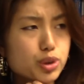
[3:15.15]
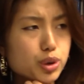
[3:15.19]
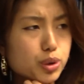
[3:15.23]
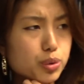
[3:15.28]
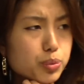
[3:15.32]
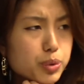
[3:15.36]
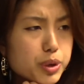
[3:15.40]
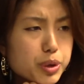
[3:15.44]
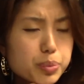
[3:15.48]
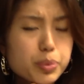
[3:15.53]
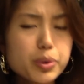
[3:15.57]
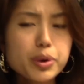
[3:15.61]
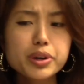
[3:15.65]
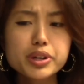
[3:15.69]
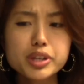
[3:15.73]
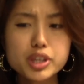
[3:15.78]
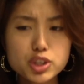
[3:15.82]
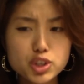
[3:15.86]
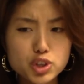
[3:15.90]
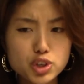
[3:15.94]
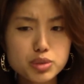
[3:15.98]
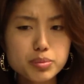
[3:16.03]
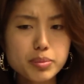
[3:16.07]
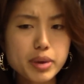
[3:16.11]
We were in a
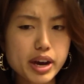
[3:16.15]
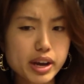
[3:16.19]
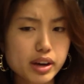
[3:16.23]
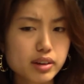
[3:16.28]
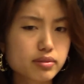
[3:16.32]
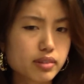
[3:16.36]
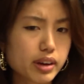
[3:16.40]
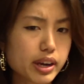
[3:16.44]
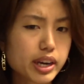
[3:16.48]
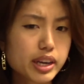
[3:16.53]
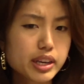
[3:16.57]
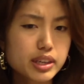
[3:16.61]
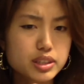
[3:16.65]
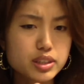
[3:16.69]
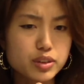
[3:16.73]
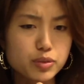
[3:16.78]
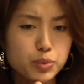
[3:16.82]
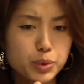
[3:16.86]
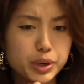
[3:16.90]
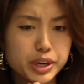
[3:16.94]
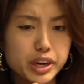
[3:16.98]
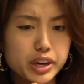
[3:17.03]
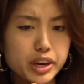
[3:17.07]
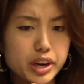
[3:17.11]
2-mile radius of
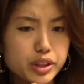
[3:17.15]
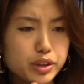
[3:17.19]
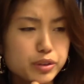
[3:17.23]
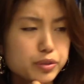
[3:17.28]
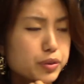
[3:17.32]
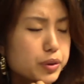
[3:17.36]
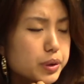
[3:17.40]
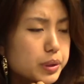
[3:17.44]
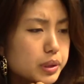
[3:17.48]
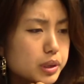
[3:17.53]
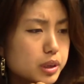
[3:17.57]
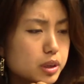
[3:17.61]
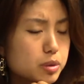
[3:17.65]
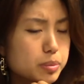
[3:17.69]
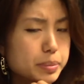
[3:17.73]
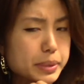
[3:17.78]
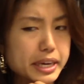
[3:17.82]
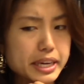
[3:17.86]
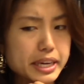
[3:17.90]
one another for a little bit.